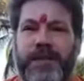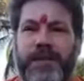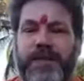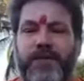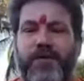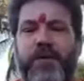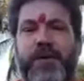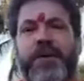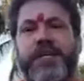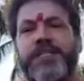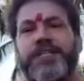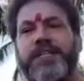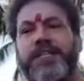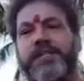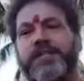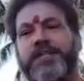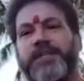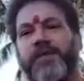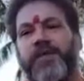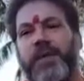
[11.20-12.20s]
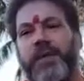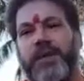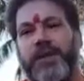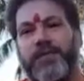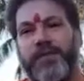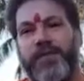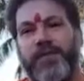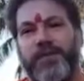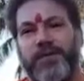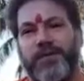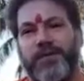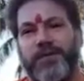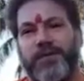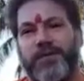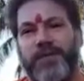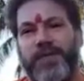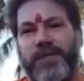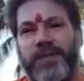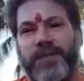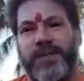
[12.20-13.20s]
to each and every one of you
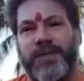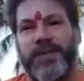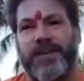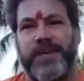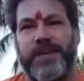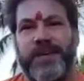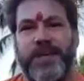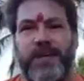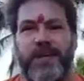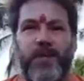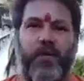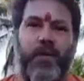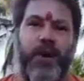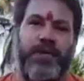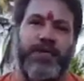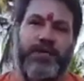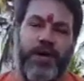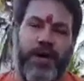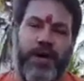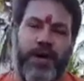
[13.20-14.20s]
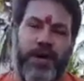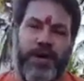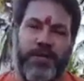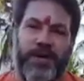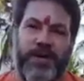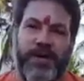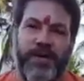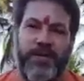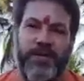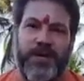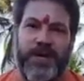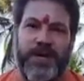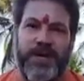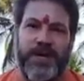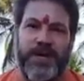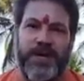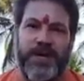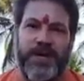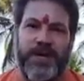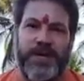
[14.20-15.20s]
who are joining me
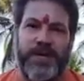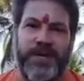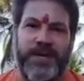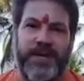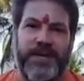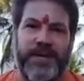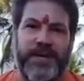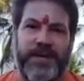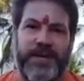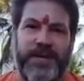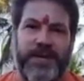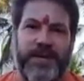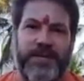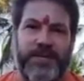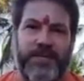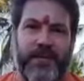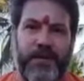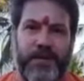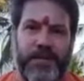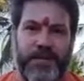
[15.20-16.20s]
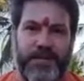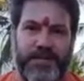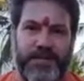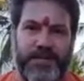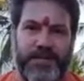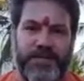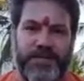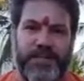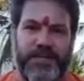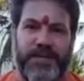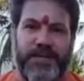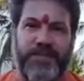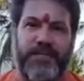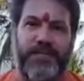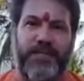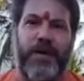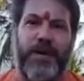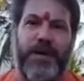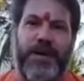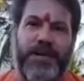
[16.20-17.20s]
today for this
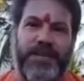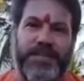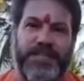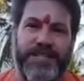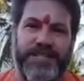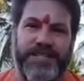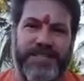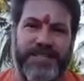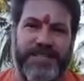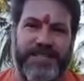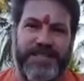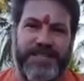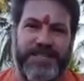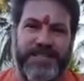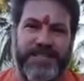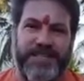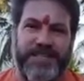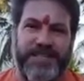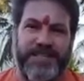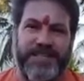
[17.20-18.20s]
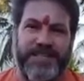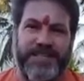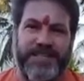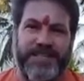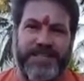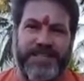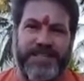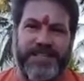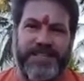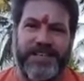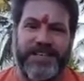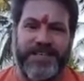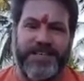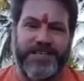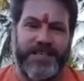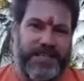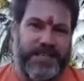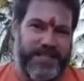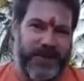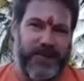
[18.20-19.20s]
morning session.
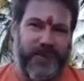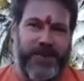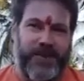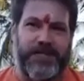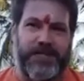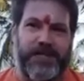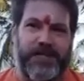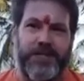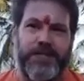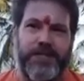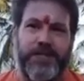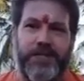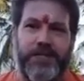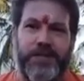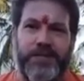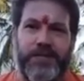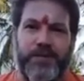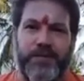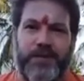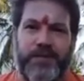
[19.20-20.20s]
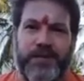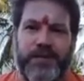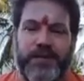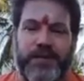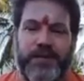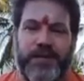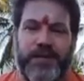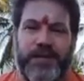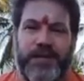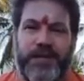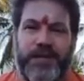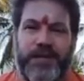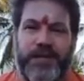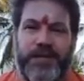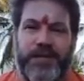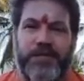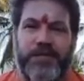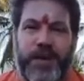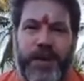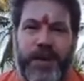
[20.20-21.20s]
Such a pleasure to
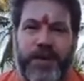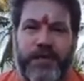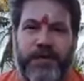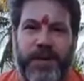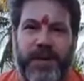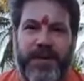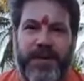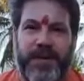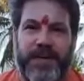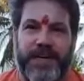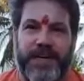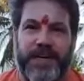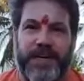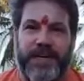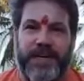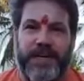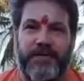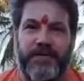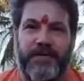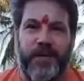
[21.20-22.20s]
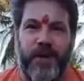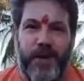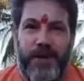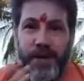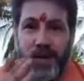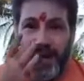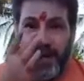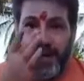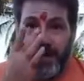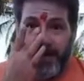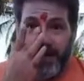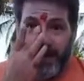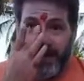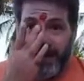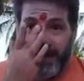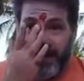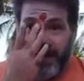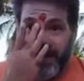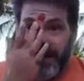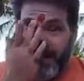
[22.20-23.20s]
spend my 40th
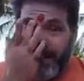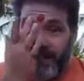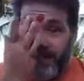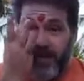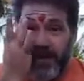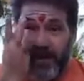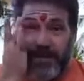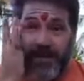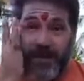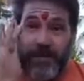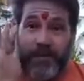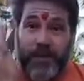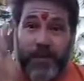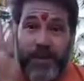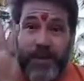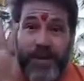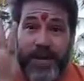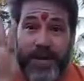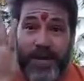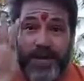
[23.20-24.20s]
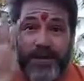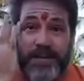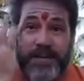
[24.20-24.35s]
birthday morning